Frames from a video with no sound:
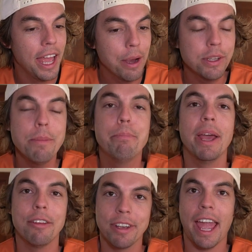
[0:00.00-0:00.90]
it was a
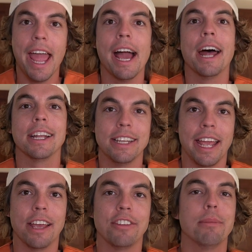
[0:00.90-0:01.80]
bit of a chaotic
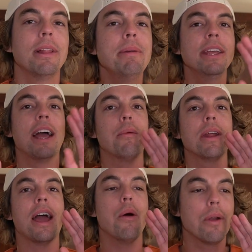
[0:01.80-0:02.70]
day yesterday. But let me, I
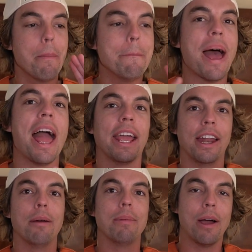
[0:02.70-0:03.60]
want to I want to back it
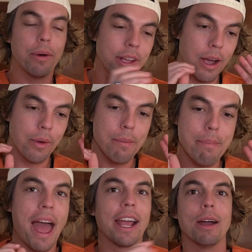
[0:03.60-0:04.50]
up. I want to I want to
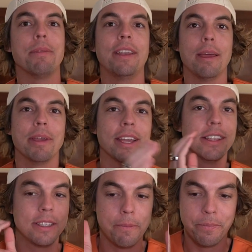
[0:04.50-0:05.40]
back up the day
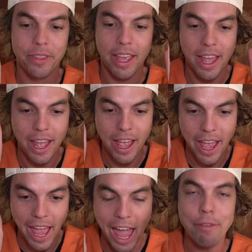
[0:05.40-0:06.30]
because
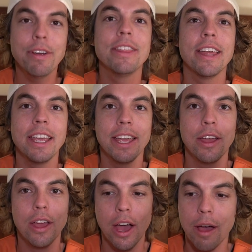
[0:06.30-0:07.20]
everything
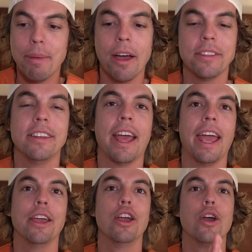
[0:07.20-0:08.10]
about the
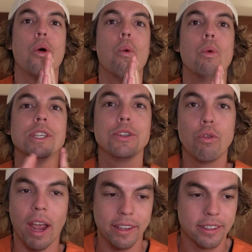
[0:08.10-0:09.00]
day was
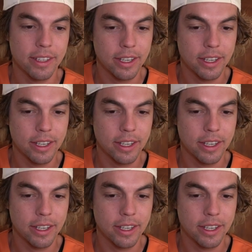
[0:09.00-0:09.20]
great.